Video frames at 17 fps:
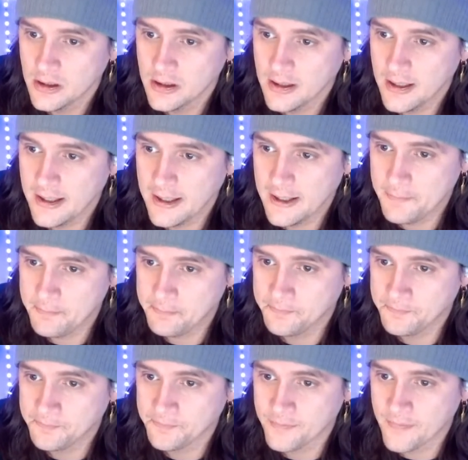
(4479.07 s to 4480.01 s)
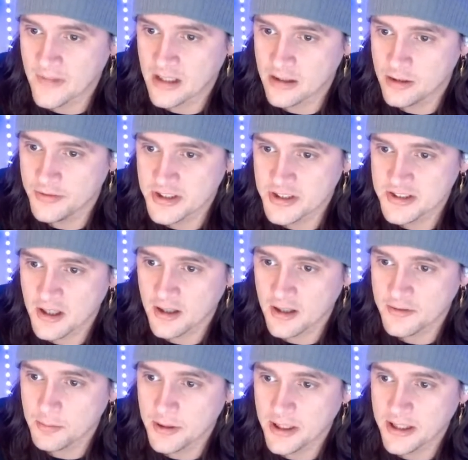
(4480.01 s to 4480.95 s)
Kuva says, I
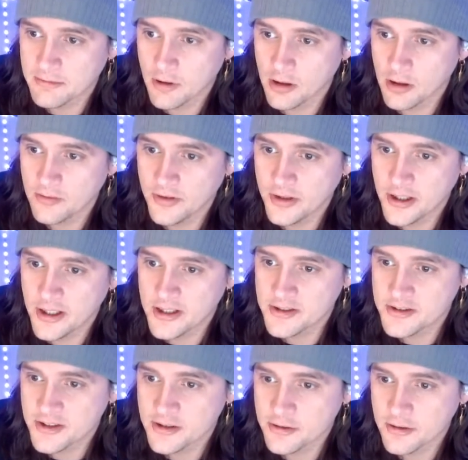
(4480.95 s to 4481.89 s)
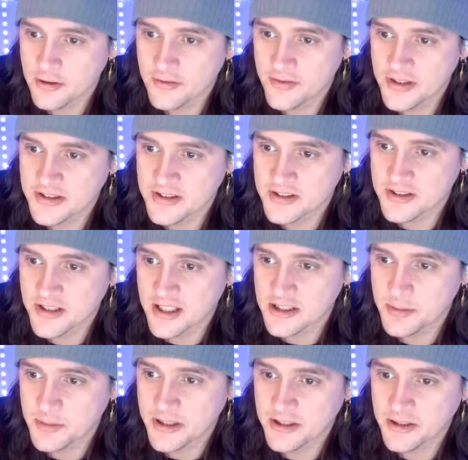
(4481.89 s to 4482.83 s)
often played wrong-footed in central defense. It's not
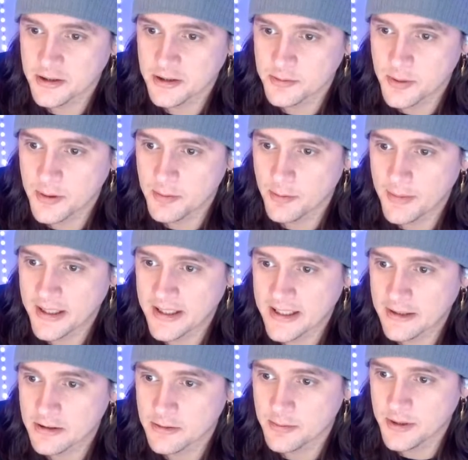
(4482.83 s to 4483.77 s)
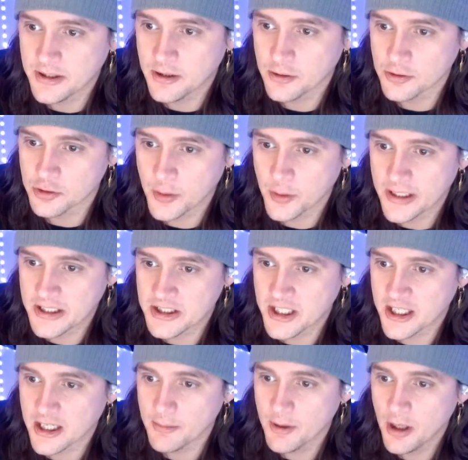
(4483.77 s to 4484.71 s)
as big a deal as people make it out to be. Don't sweat it,
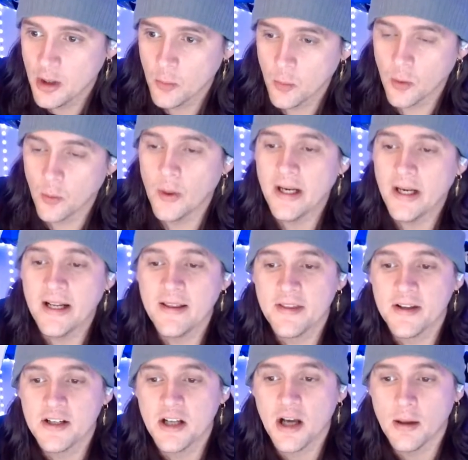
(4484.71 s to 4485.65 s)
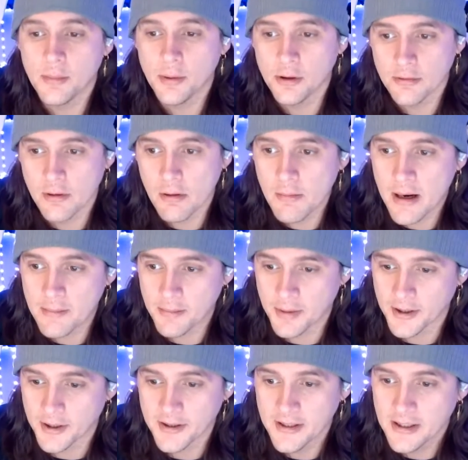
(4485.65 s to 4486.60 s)
Jacob. We're winning the double,
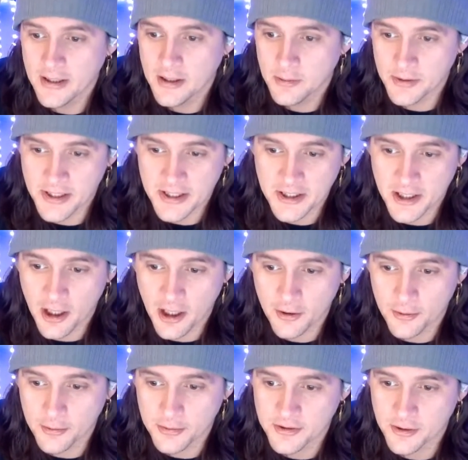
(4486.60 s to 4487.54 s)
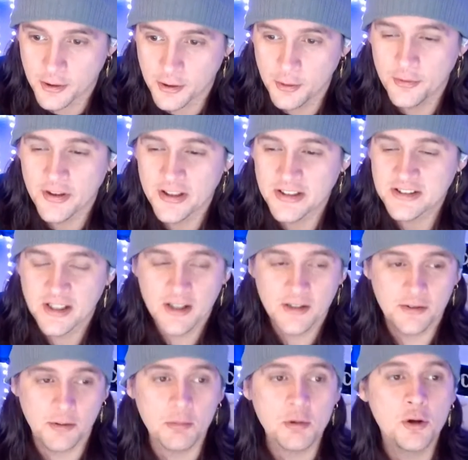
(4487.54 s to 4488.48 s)
remember. Well, there you go. So
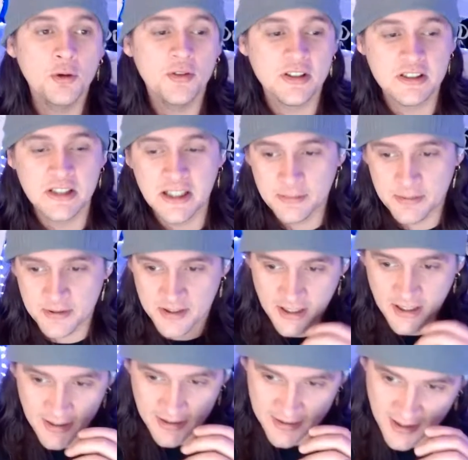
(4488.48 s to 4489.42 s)
from Kuva's lips to